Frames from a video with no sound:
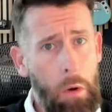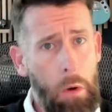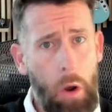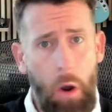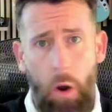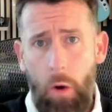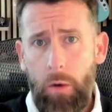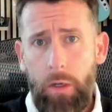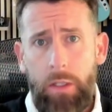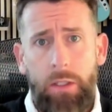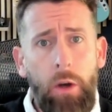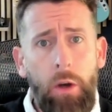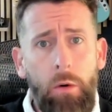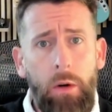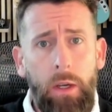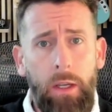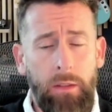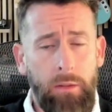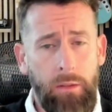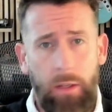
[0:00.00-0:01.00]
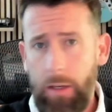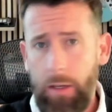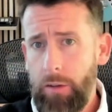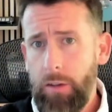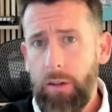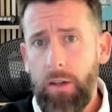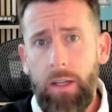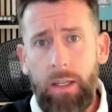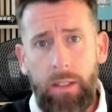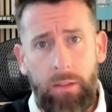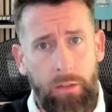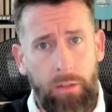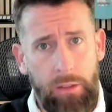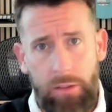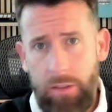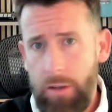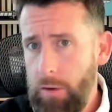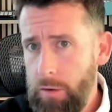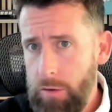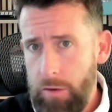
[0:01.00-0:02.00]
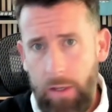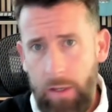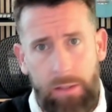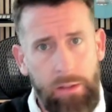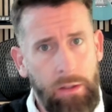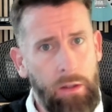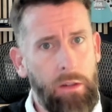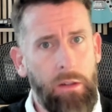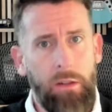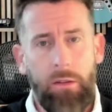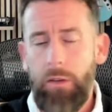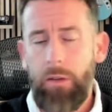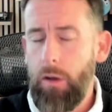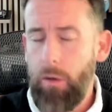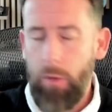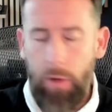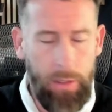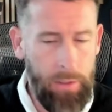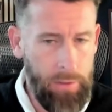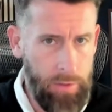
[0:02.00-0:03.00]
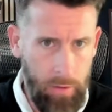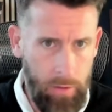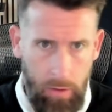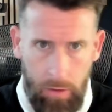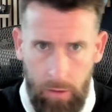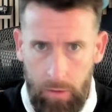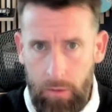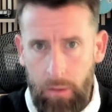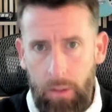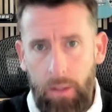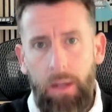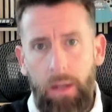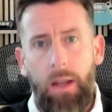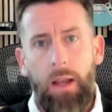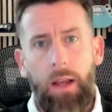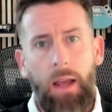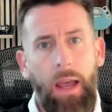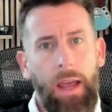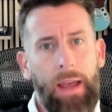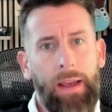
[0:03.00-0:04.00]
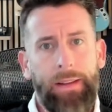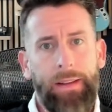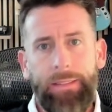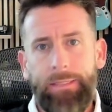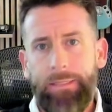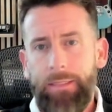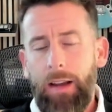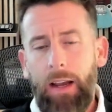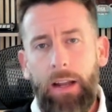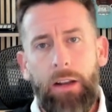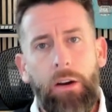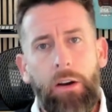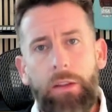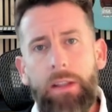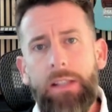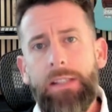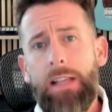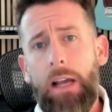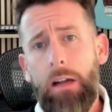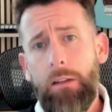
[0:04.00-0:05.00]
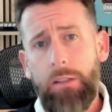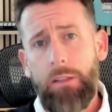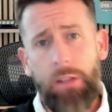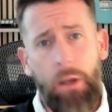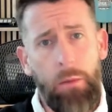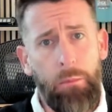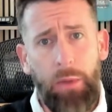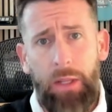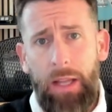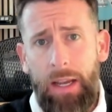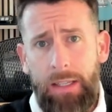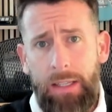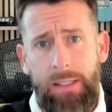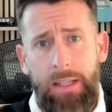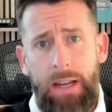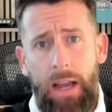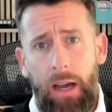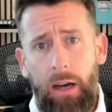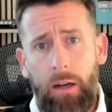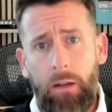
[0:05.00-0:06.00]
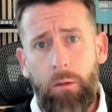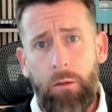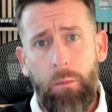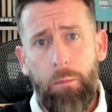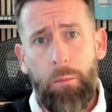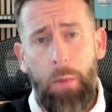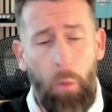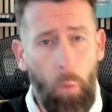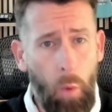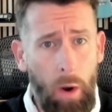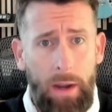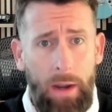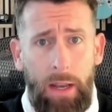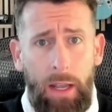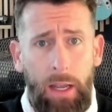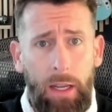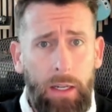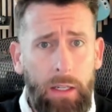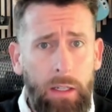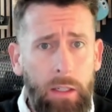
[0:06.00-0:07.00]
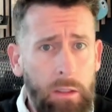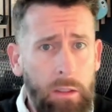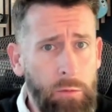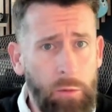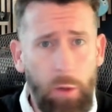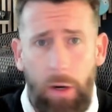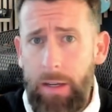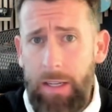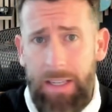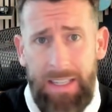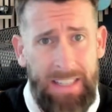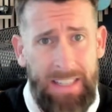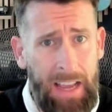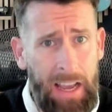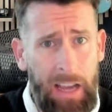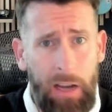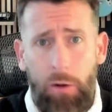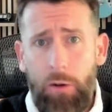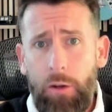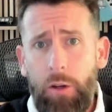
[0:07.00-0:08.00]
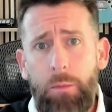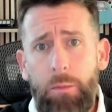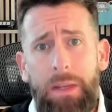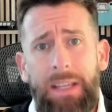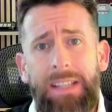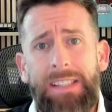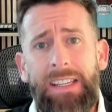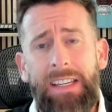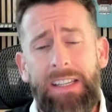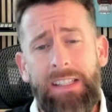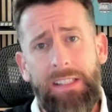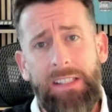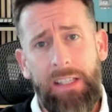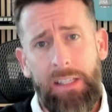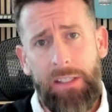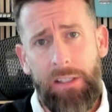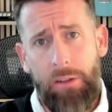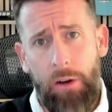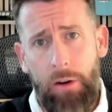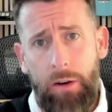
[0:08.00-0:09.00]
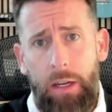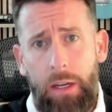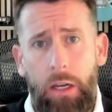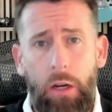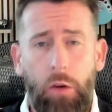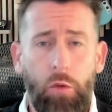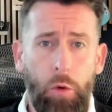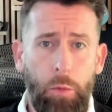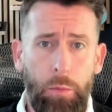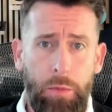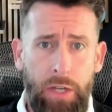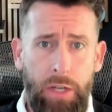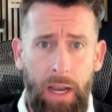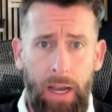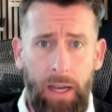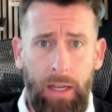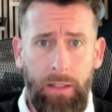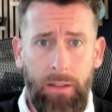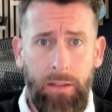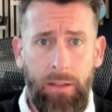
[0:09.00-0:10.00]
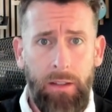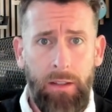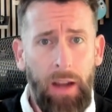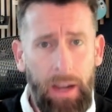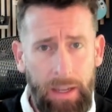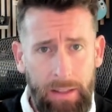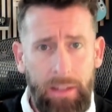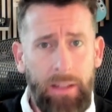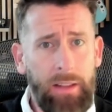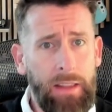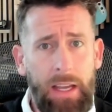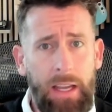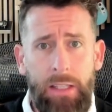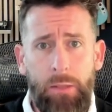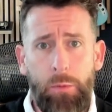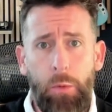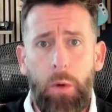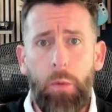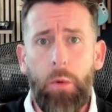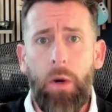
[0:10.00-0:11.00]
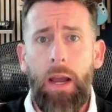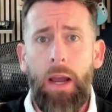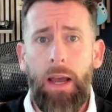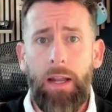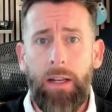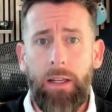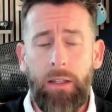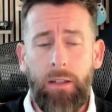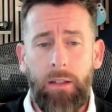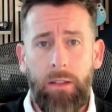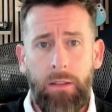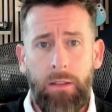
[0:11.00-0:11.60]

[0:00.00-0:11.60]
own a token and you're in. There's no dress code, no HR. And I know this sounds complex now, but one day running a DAO could be as easy as starting a group chat. I think that's where we're headed.